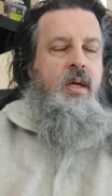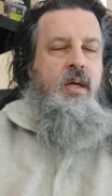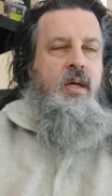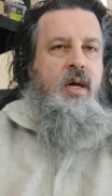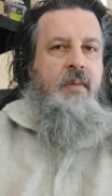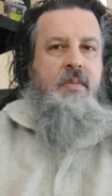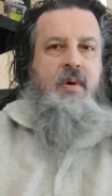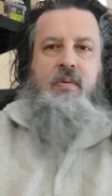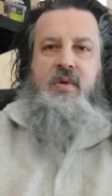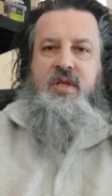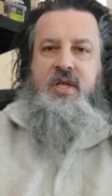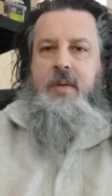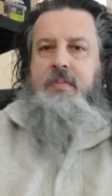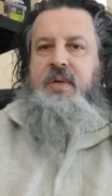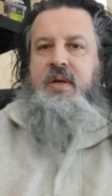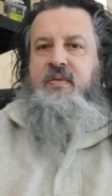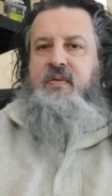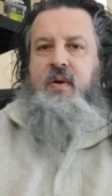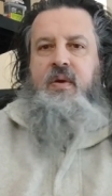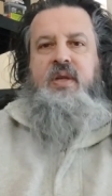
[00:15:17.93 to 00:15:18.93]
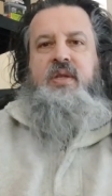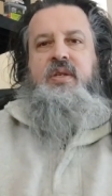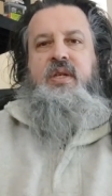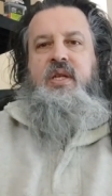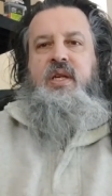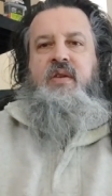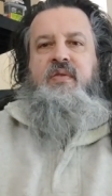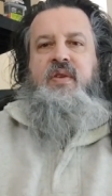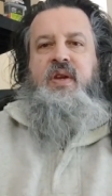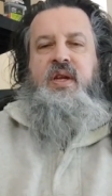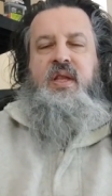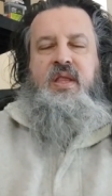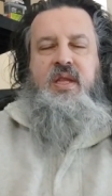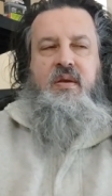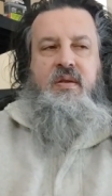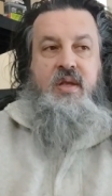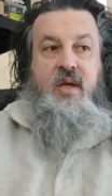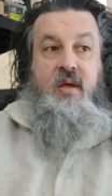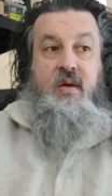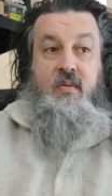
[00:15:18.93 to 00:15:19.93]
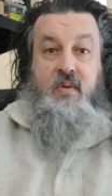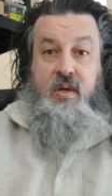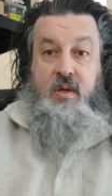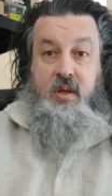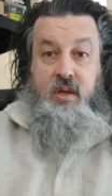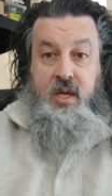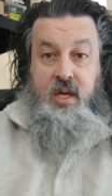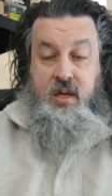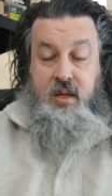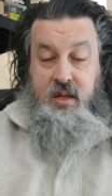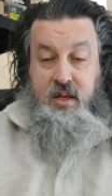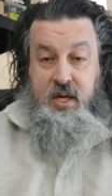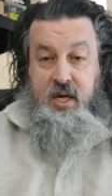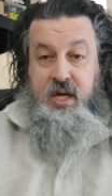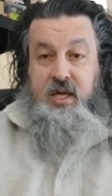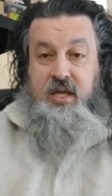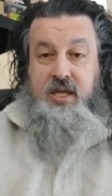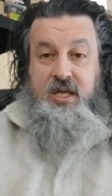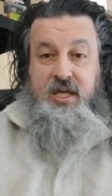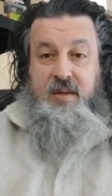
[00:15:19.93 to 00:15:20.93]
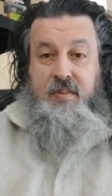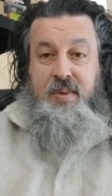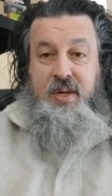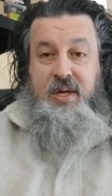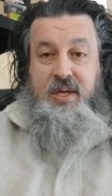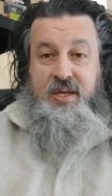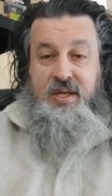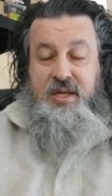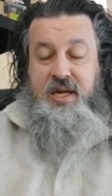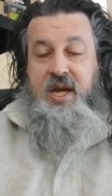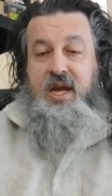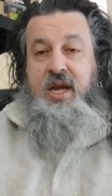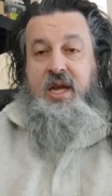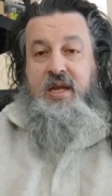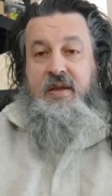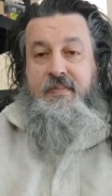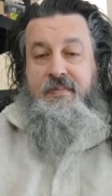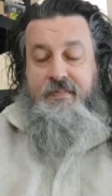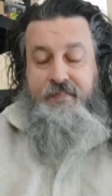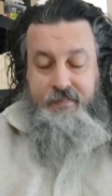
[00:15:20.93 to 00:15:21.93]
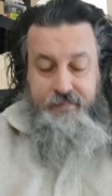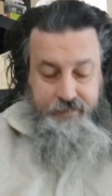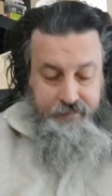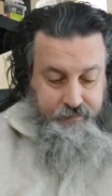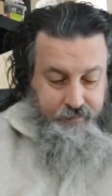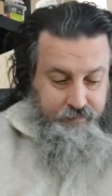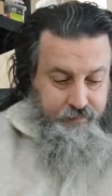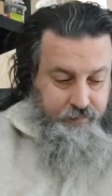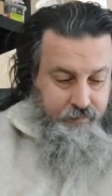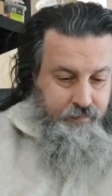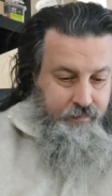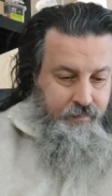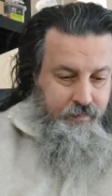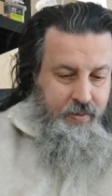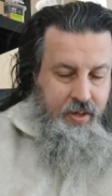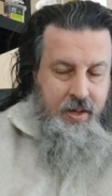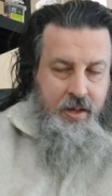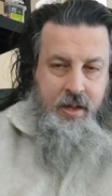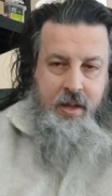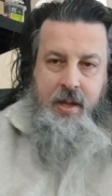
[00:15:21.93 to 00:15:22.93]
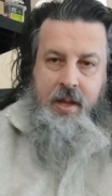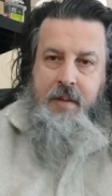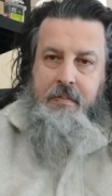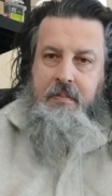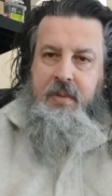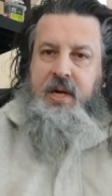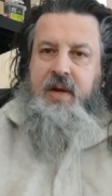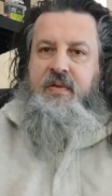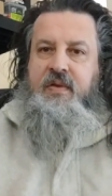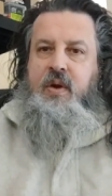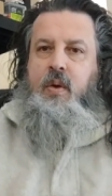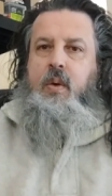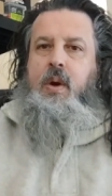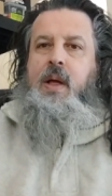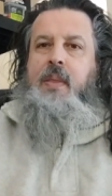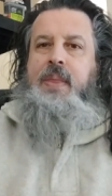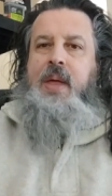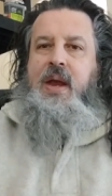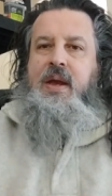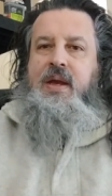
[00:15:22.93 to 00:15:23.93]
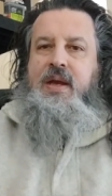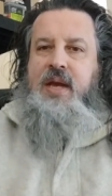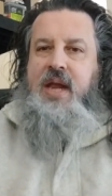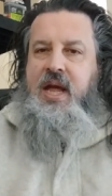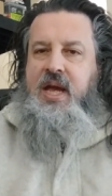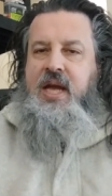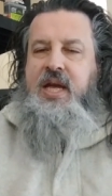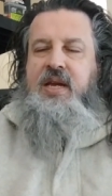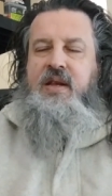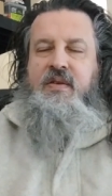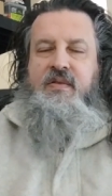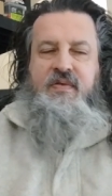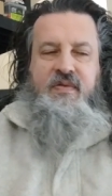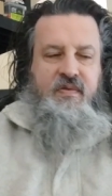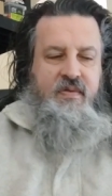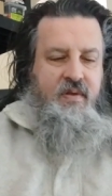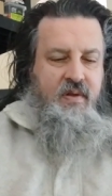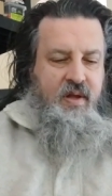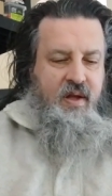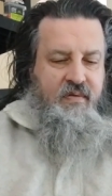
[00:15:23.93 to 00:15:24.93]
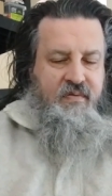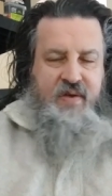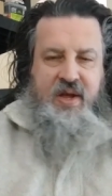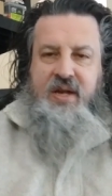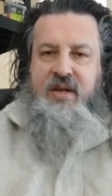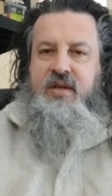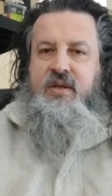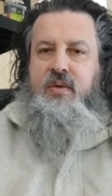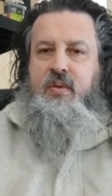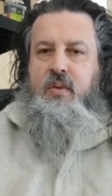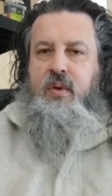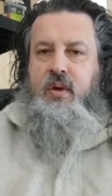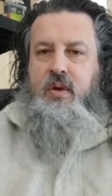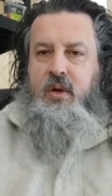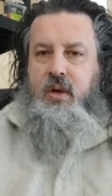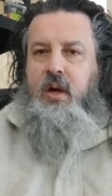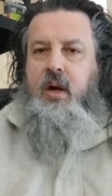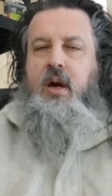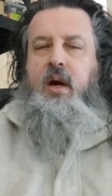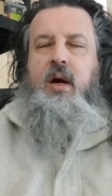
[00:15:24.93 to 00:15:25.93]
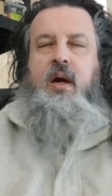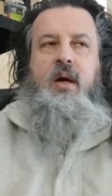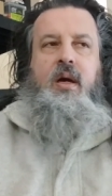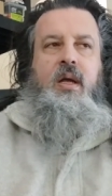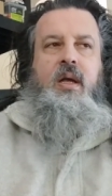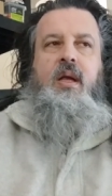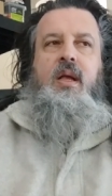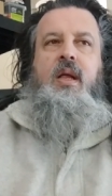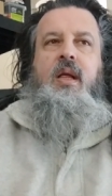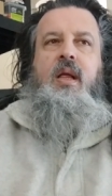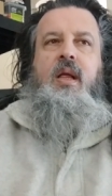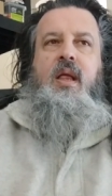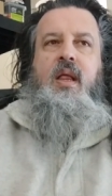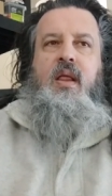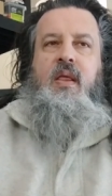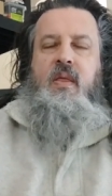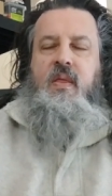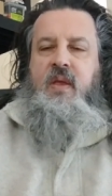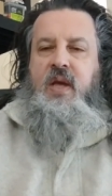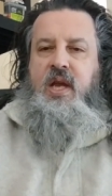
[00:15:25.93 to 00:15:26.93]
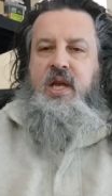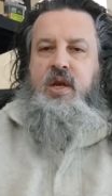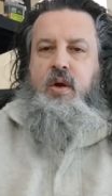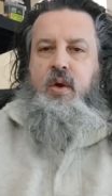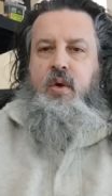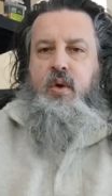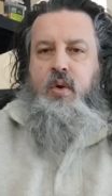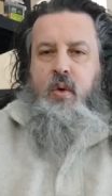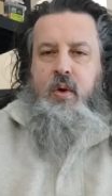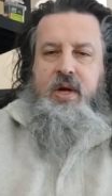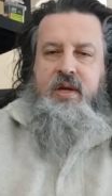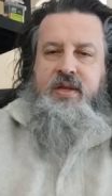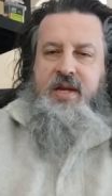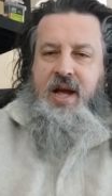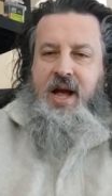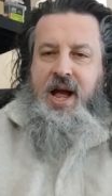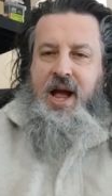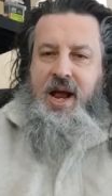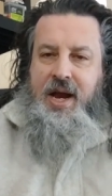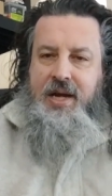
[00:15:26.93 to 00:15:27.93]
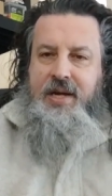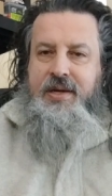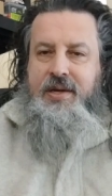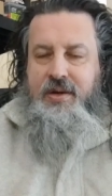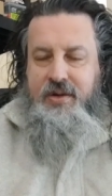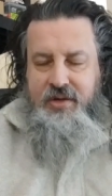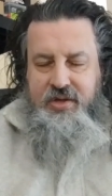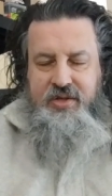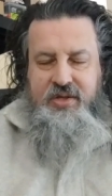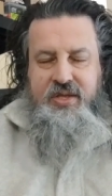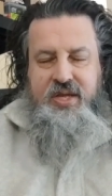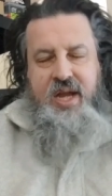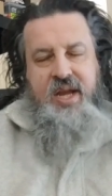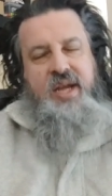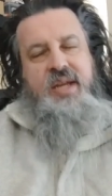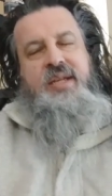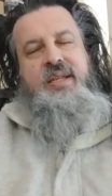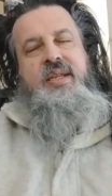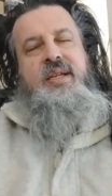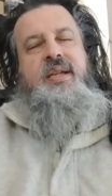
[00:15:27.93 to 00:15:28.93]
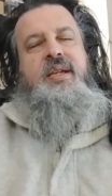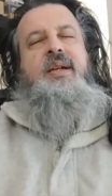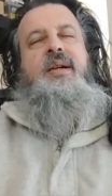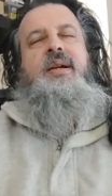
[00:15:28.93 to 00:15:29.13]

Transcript: come up with something very significant that that that needs to be seen. But if you want that negative event to occur, then you're going to understate